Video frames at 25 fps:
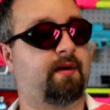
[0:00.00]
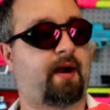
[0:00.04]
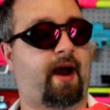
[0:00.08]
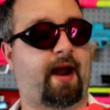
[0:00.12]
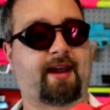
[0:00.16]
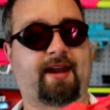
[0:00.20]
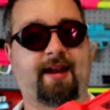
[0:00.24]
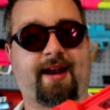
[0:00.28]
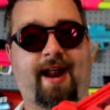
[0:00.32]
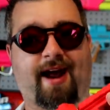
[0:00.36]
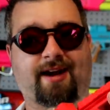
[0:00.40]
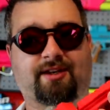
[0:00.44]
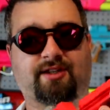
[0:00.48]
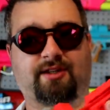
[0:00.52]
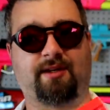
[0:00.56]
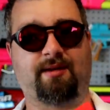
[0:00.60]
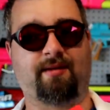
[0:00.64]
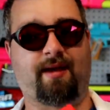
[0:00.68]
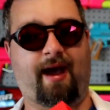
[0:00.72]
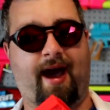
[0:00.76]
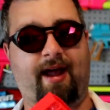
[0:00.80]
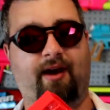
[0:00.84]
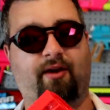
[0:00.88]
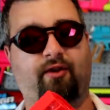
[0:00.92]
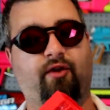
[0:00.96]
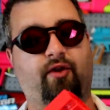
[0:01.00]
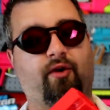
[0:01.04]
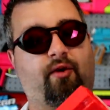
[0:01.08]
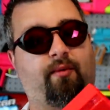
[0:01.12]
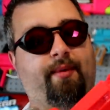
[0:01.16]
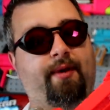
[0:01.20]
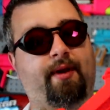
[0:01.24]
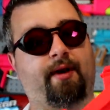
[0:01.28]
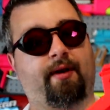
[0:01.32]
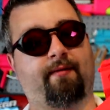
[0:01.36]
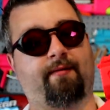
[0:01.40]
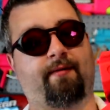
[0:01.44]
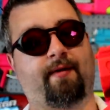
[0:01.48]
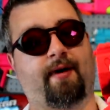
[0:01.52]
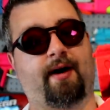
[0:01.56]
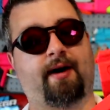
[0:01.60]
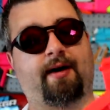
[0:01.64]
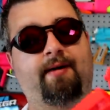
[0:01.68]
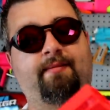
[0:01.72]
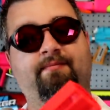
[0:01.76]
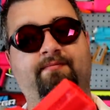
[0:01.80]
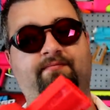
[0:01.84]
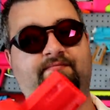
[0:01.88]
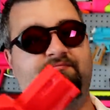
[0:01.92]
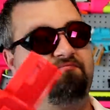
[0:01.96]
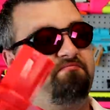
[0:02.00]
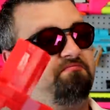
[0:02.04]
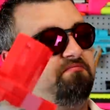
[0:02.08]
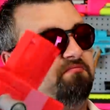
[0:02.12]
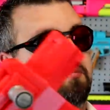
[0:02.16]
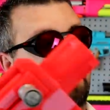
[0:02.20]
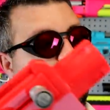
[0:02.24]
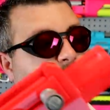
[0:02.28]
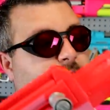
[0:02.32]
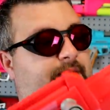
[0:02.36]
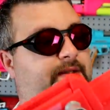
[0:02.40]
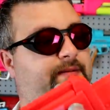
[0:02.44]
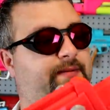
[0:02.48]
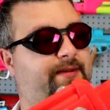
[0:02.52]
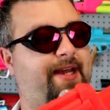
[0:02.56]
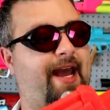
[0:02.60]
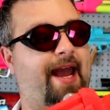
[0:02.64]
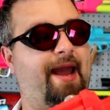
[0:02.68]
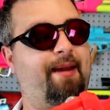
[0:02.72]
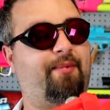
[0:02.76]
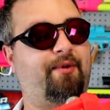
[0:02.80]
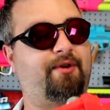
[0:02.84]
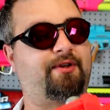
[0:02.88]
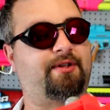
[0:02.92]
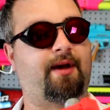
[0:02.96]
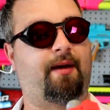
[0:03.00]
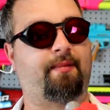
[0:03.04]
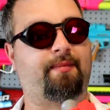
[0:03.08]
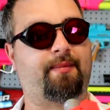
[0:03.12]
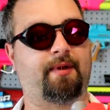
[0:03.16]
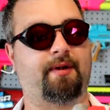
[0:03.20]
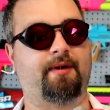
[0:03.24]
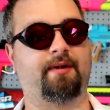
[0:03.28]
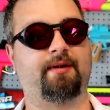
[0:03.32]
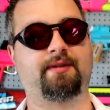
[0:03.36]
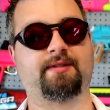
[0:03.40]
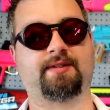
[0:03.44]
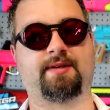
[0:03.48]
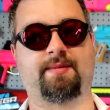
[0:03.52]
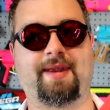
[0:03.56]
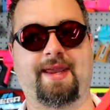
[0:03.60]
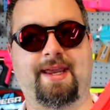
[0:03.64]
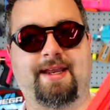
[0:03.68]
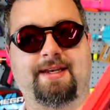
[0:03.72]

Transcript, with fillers: I could actually add a little bit of maybe some tape or something, some